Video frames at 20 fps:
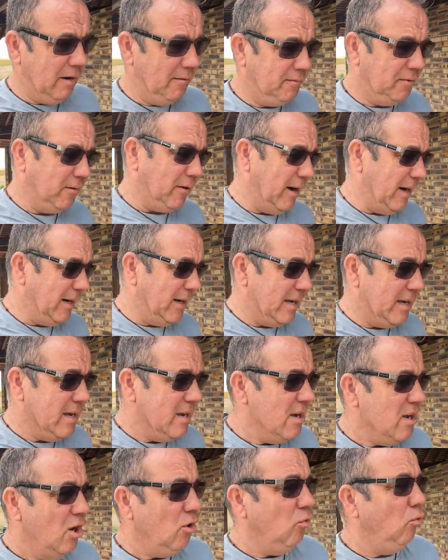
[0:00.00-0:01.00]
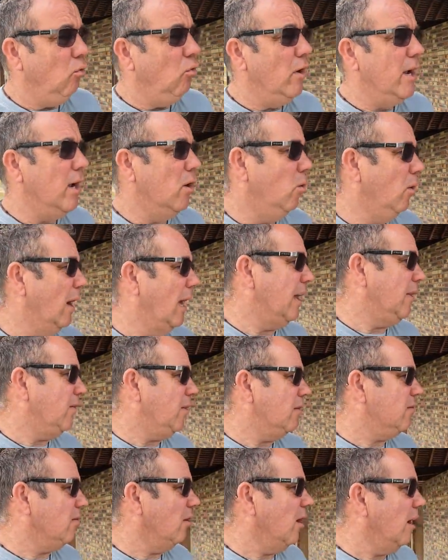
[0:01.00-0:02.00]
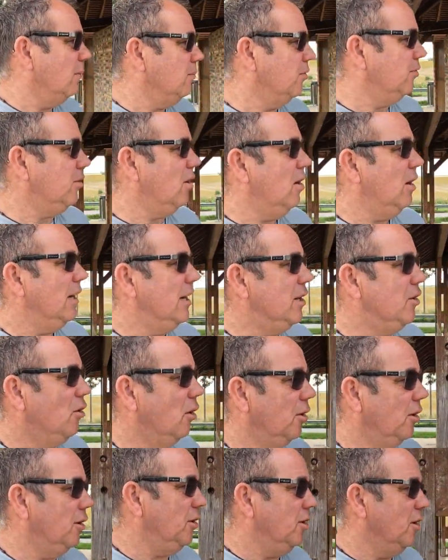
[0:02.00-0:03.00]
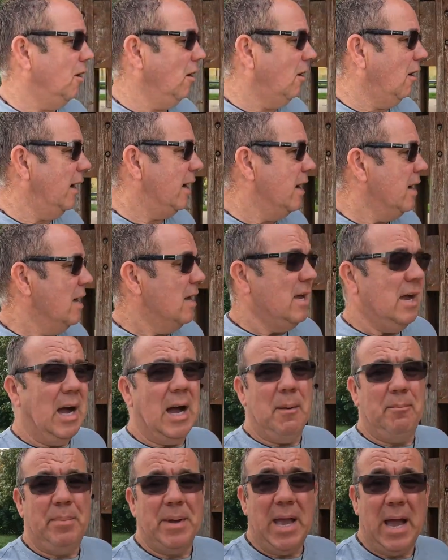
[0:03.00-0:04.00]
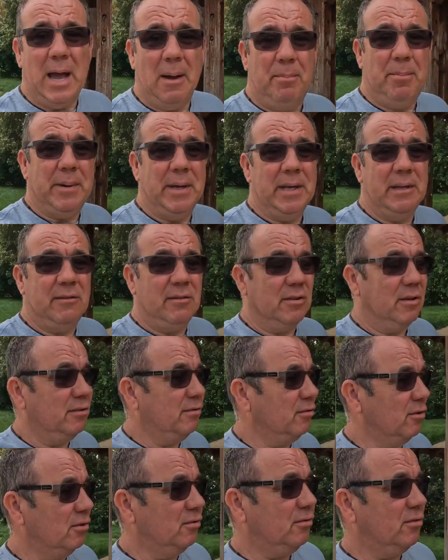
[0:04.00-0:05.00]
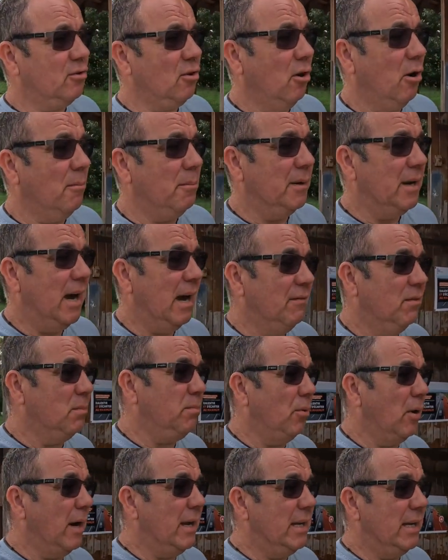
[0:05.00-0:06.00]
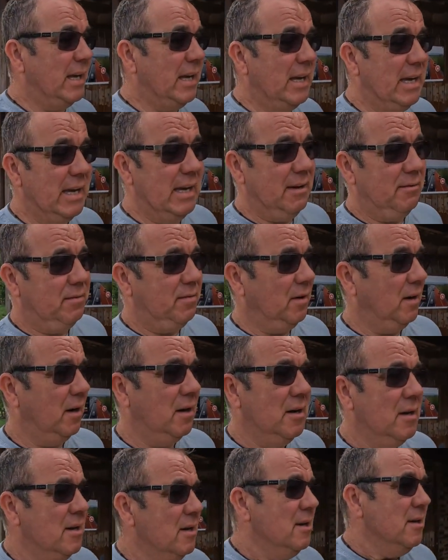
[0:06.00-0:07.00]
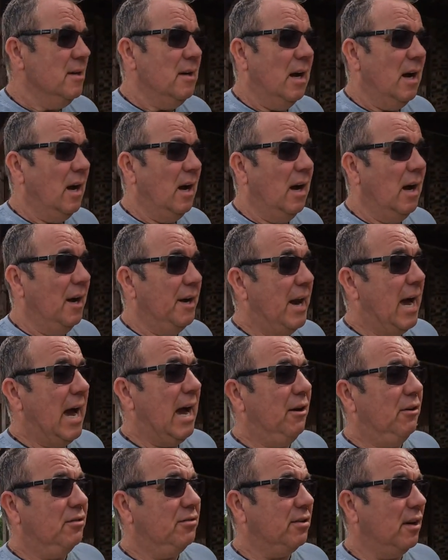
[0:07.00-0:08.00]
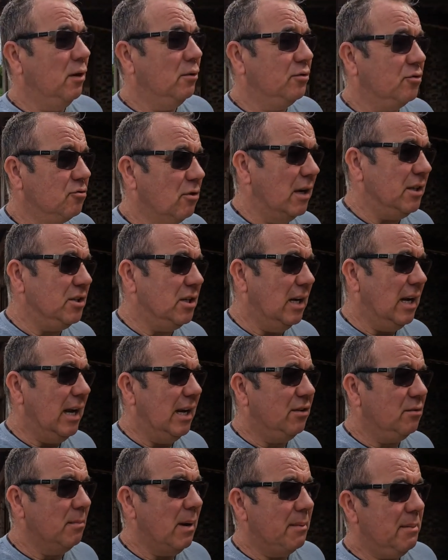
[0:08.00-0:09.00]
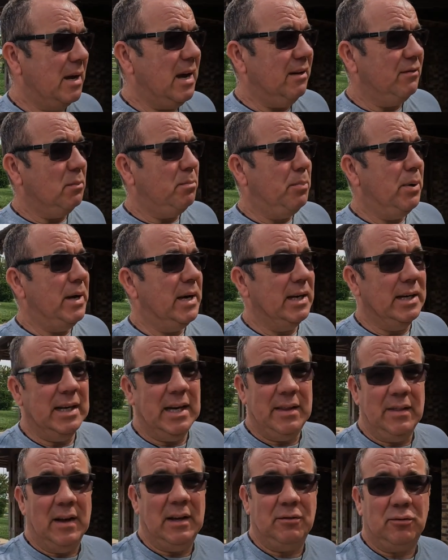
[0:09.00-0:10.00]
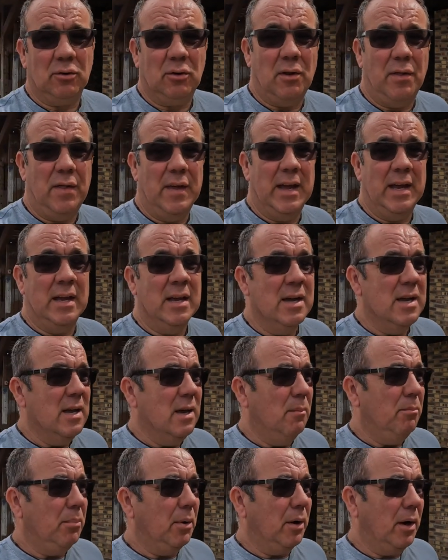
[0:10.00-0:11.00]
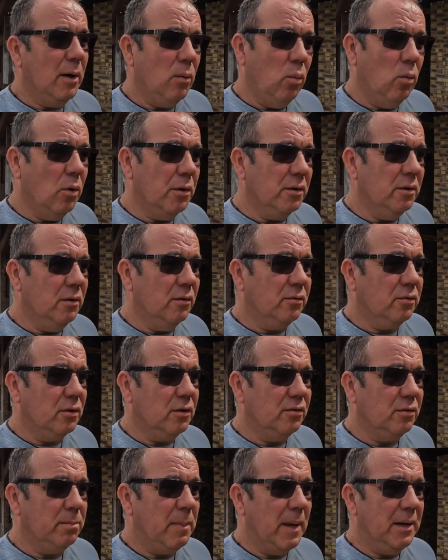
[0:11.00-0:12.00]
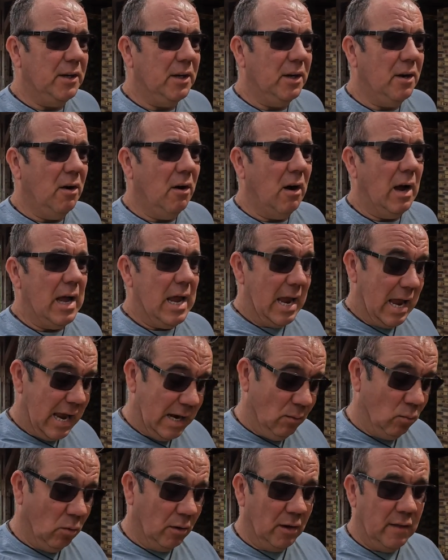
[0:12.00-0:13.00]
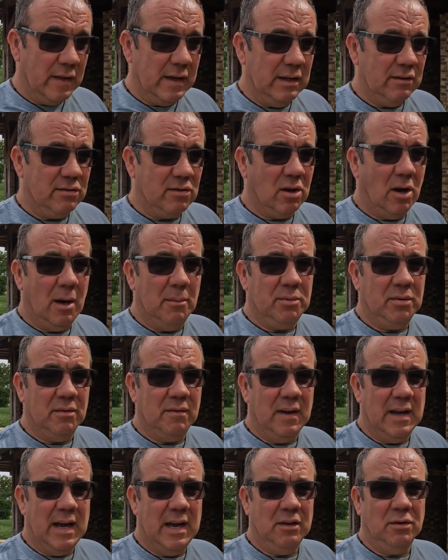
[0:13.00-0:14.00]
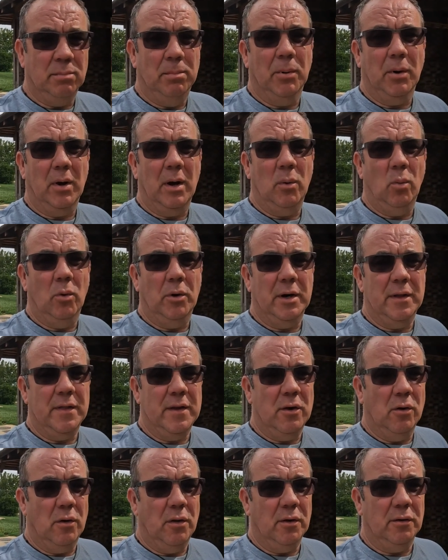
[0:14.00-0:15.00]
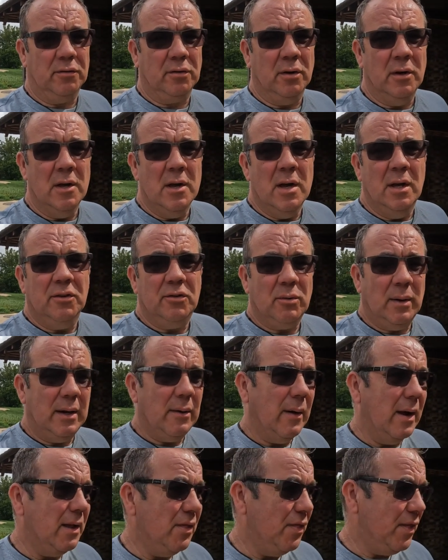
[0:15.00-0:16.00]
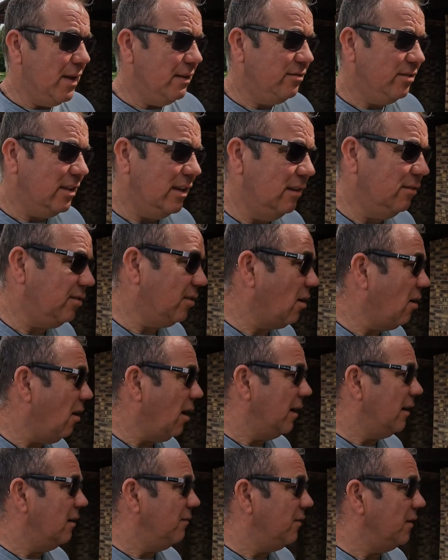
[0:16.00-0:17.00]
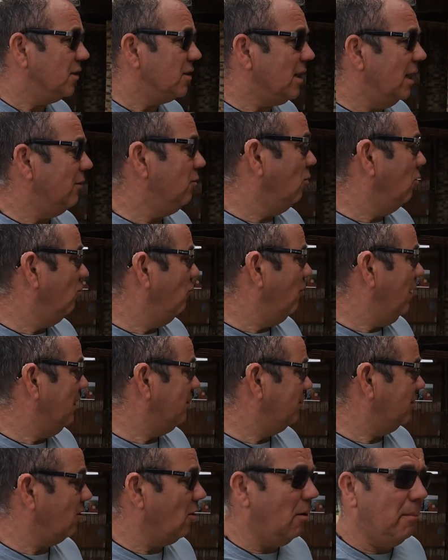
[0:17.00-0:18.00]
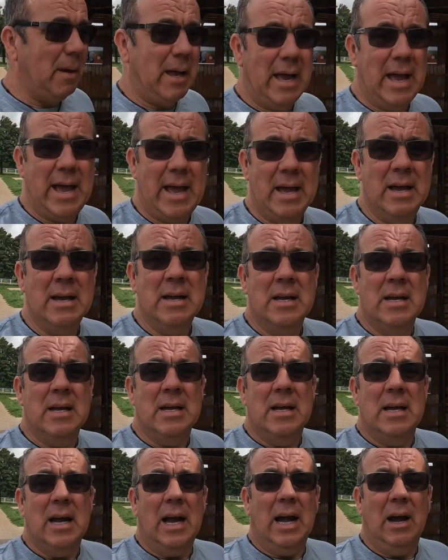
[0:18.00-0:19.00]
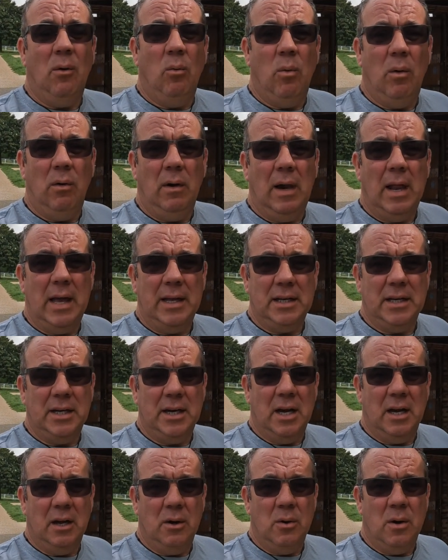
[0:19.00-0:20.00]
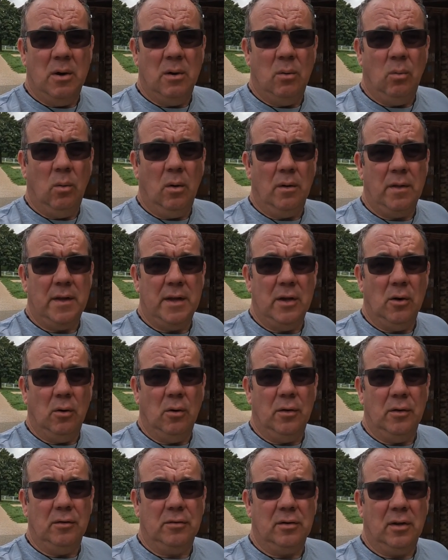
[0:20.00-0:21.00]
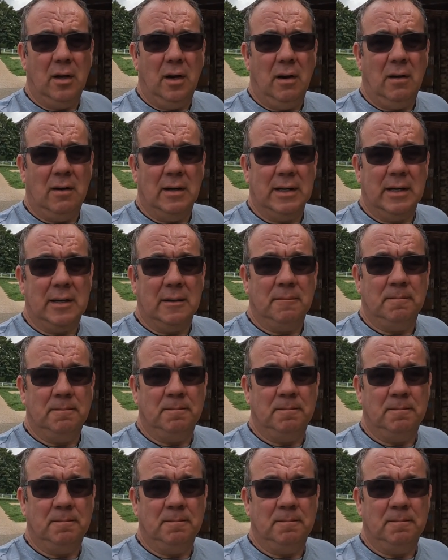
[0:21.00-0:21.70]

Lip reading: for any real length of time, certainly not at night. I'd be happy to sort of stop and have a break here for an hour or so, stretch your legs, maybe have a picnic, that sort of thing, but I wouldn't sort of spend a night in one of these types of Aires, but I would in the others. So anyway, this is kind of the general rest stop Air, and we'll let you know what the others are like.